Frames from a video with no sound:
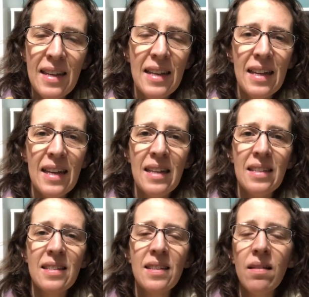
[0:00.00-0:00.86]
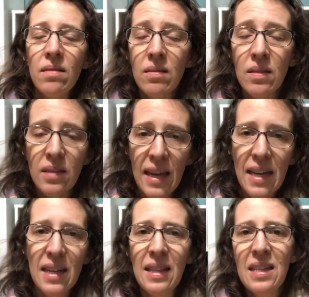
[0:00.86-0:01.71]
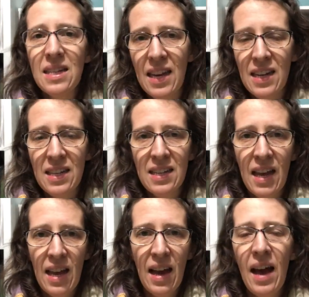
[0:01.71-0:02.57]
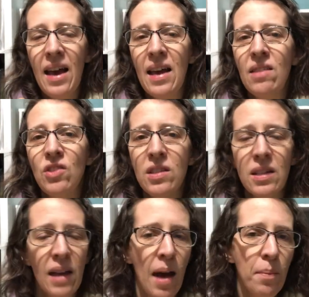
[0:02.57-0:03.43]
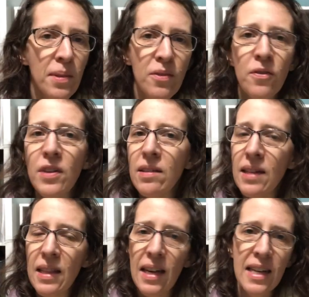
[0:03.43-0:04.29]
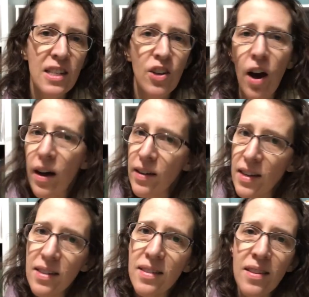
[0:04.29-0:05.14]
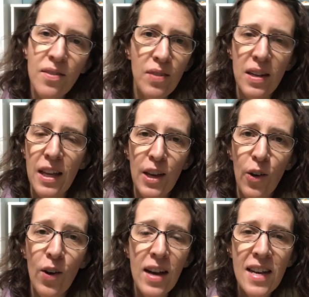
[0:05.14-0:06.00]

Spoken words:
It is late in the day today. I had just not been feeling like talking to the video.